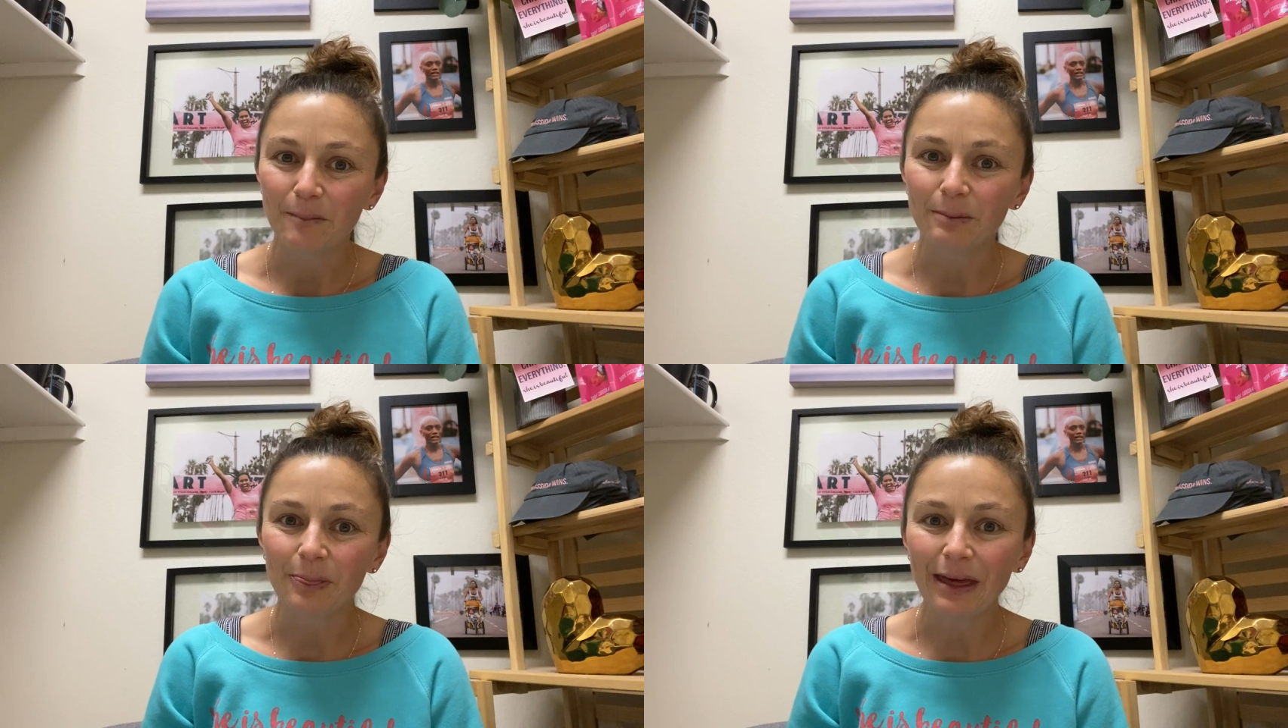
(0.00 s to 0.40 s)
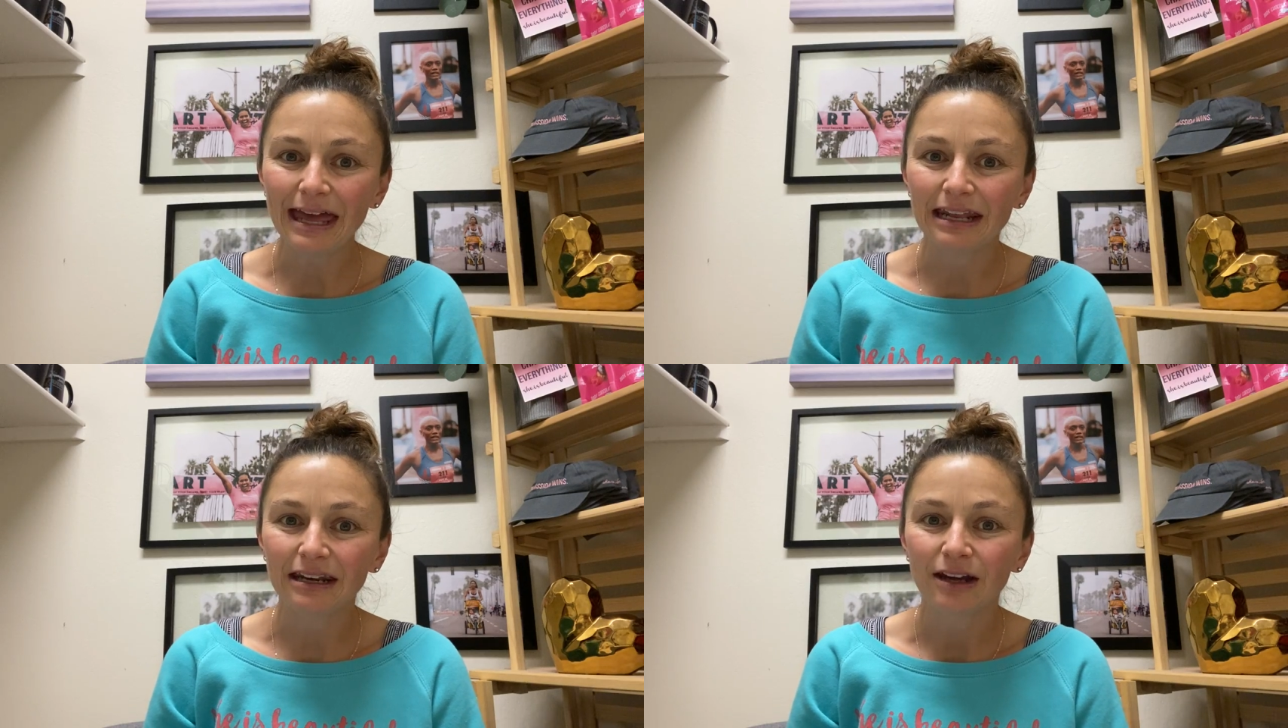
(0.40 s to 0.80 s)
but
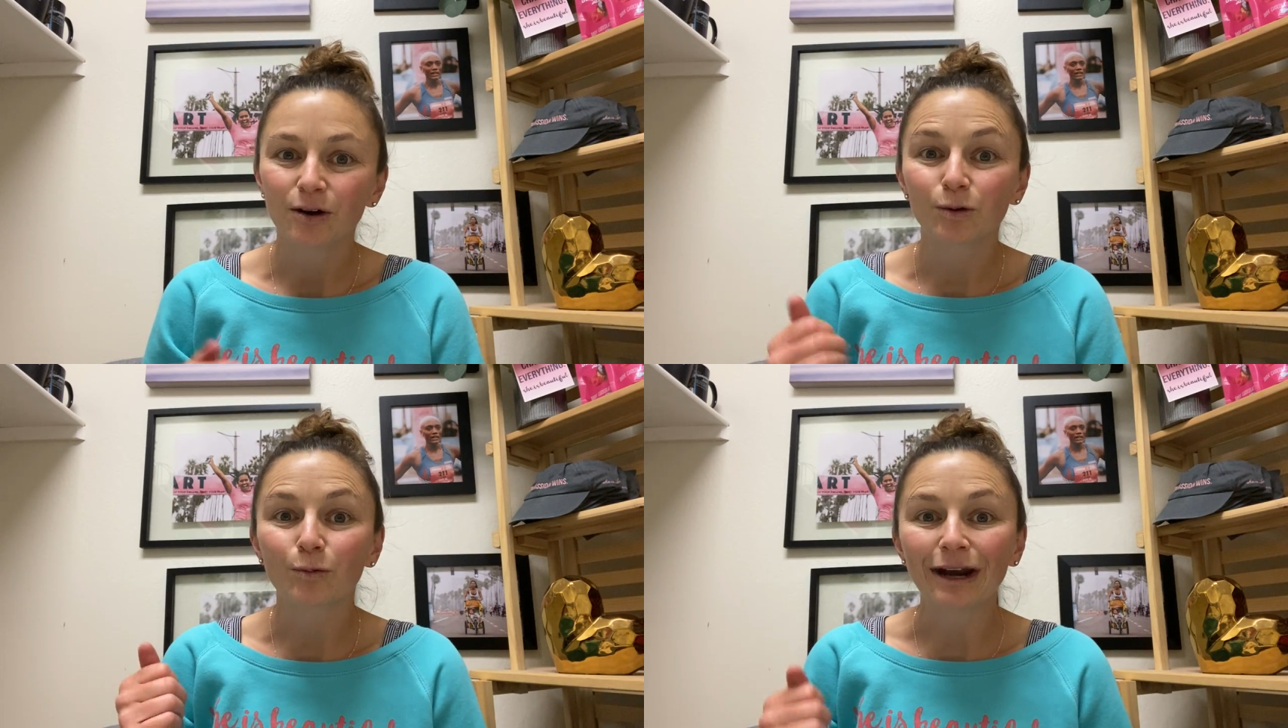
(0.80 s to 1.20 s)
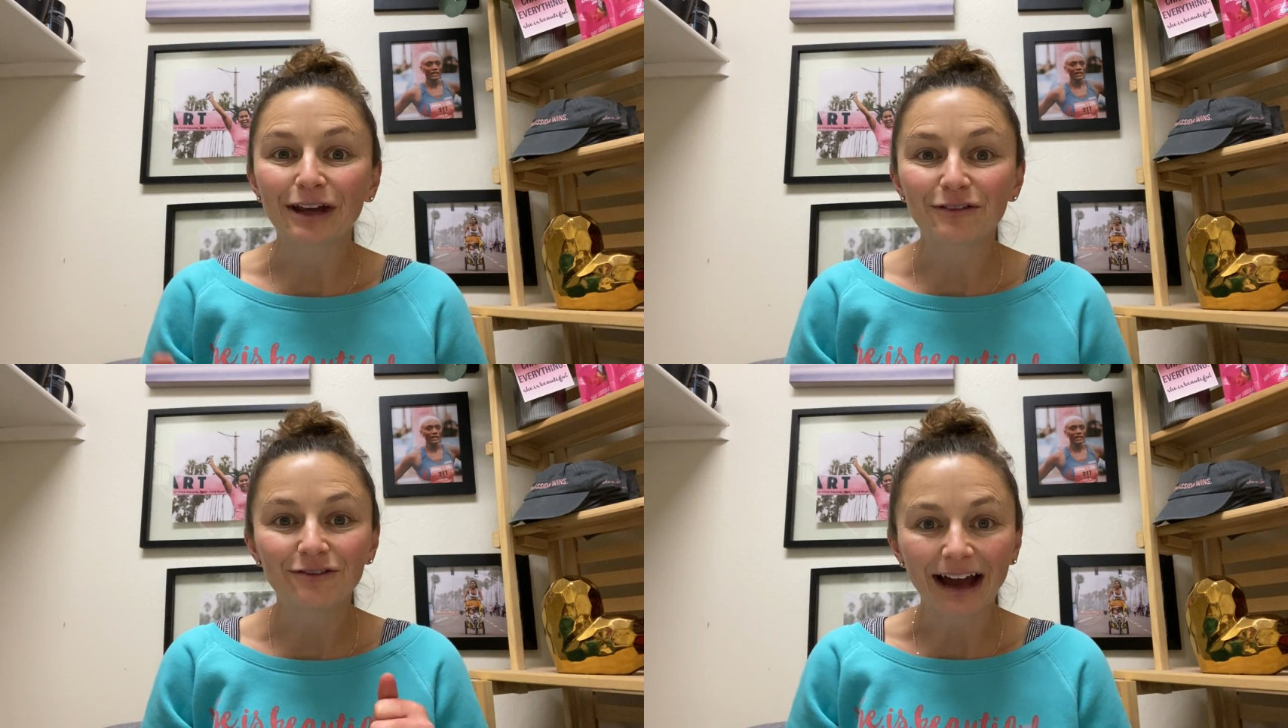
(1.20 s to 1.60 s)
then
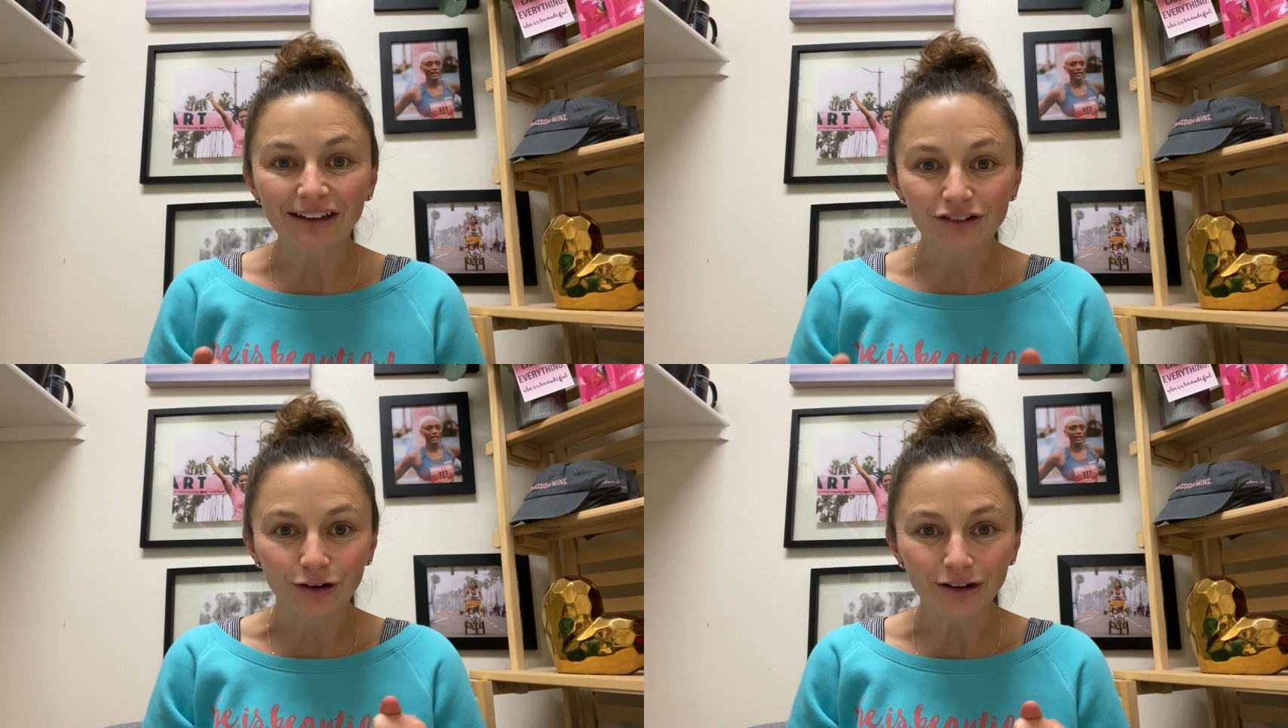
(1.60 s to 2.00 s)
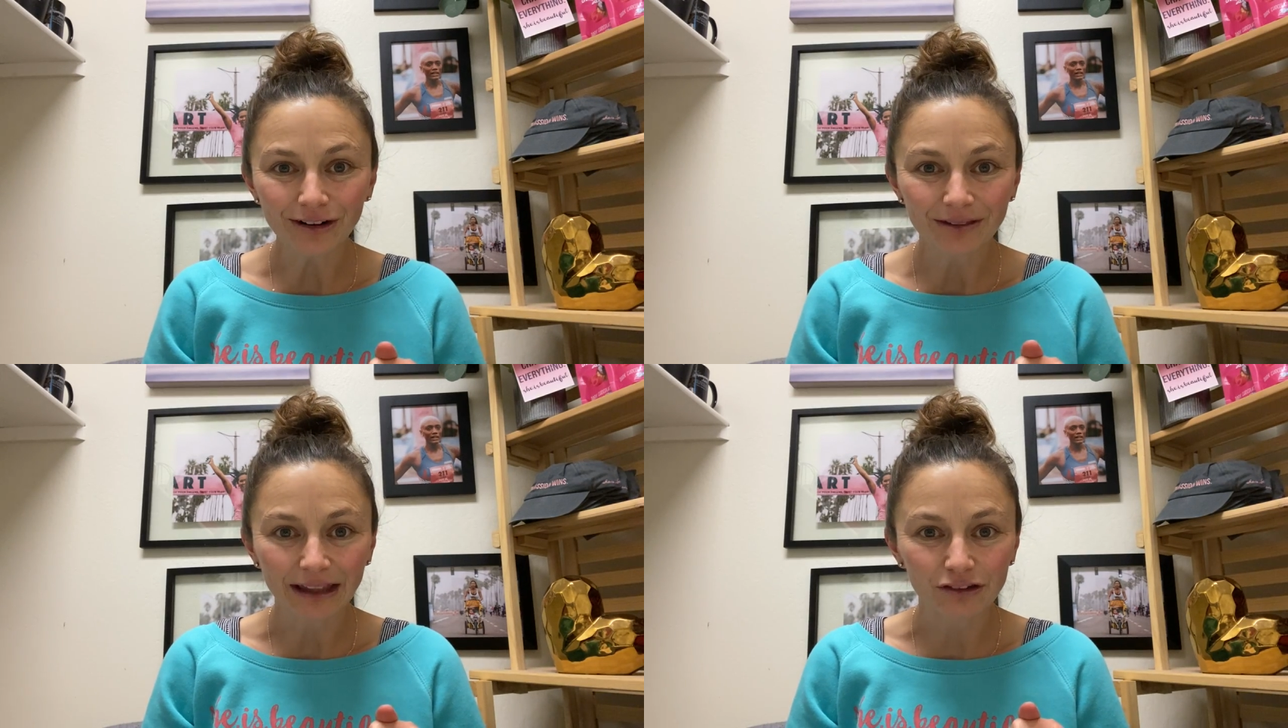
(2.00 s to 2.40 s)
running faster,
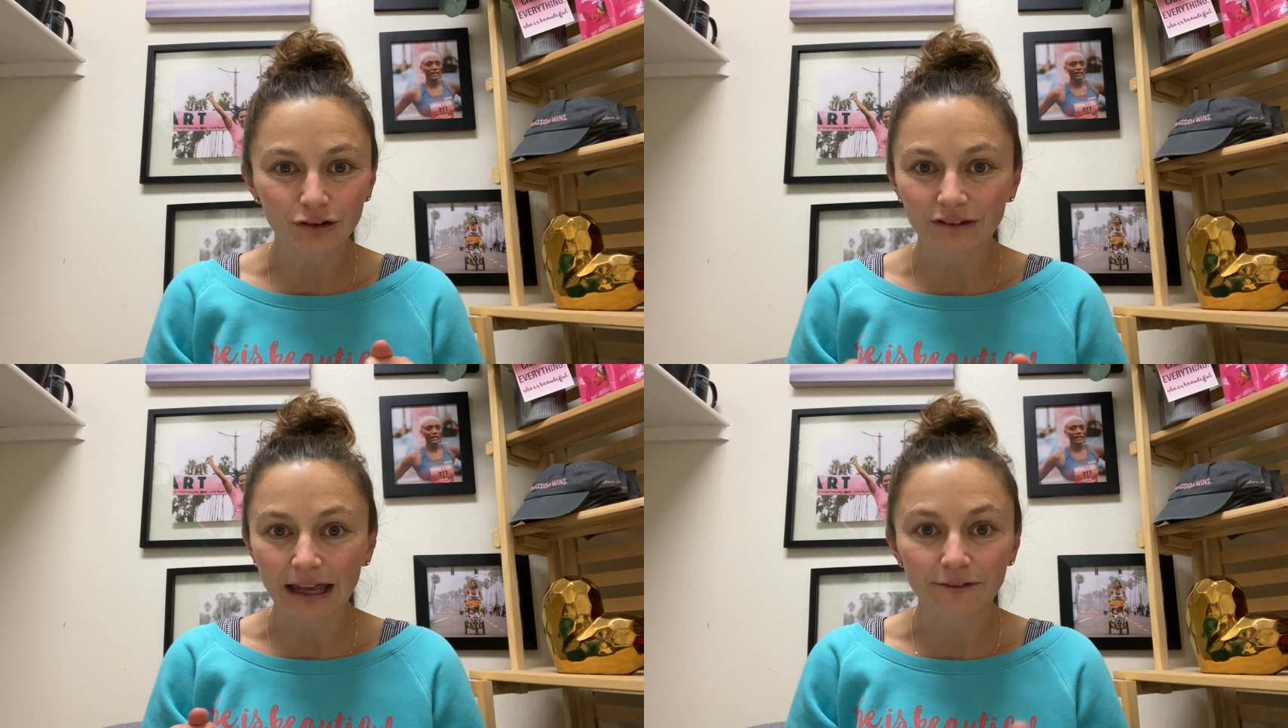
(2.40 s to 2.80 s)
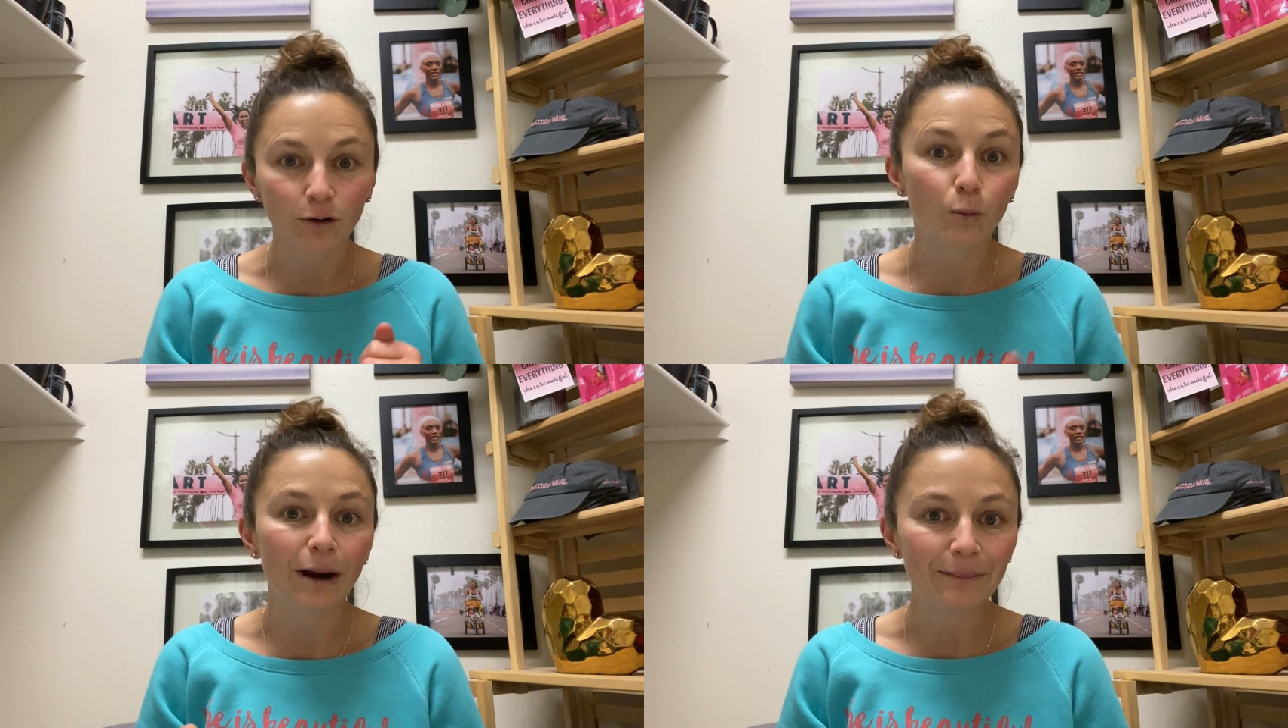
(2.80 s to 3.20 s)
let's just say for
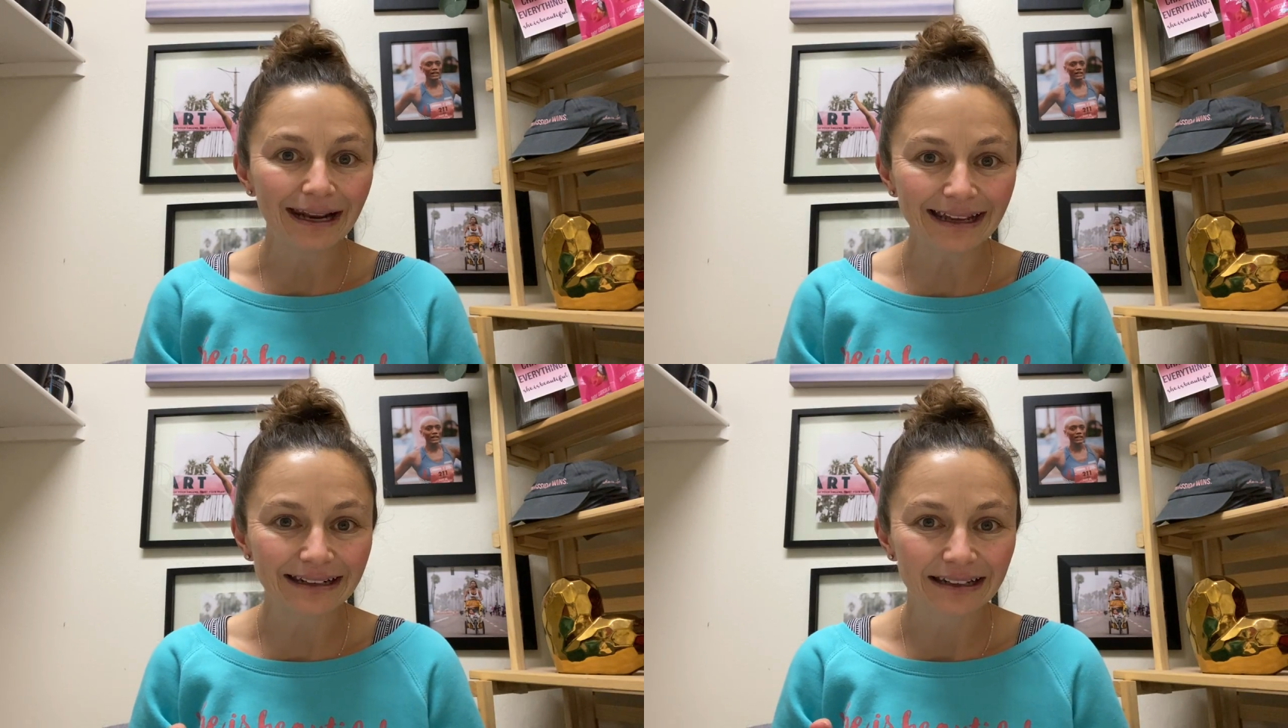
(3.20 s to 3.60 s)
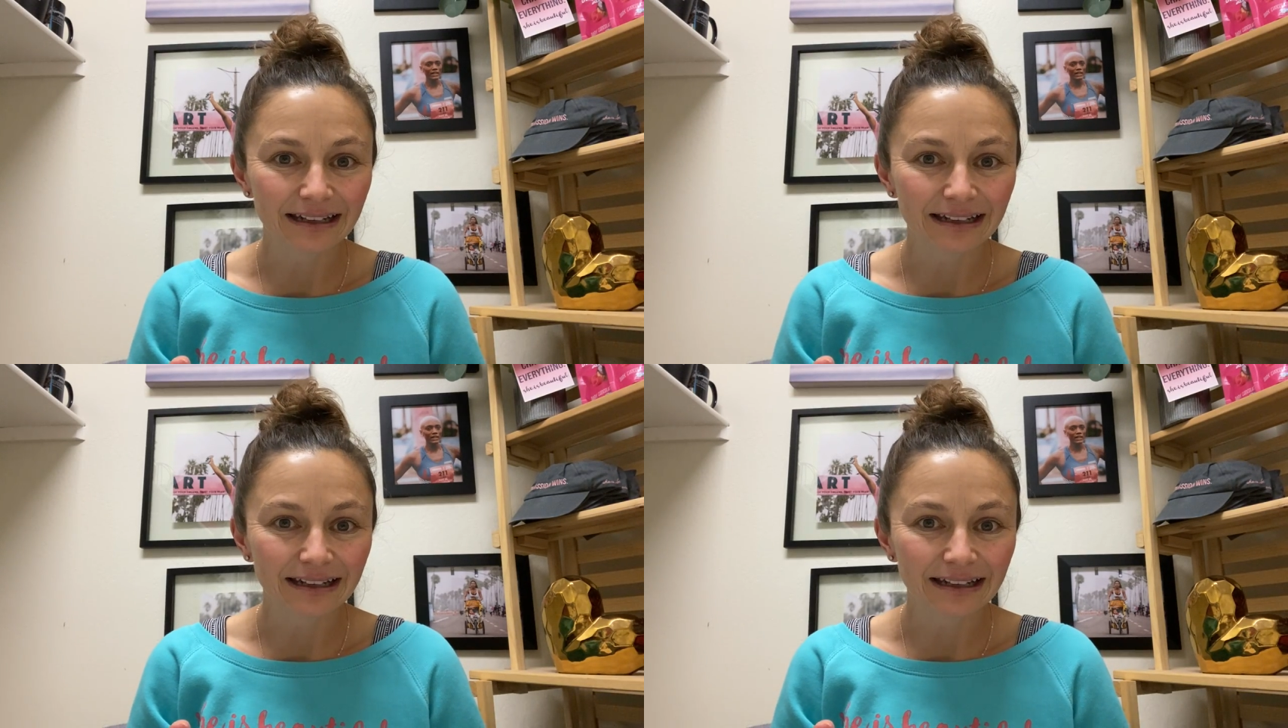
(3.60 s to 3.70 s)
1 minute,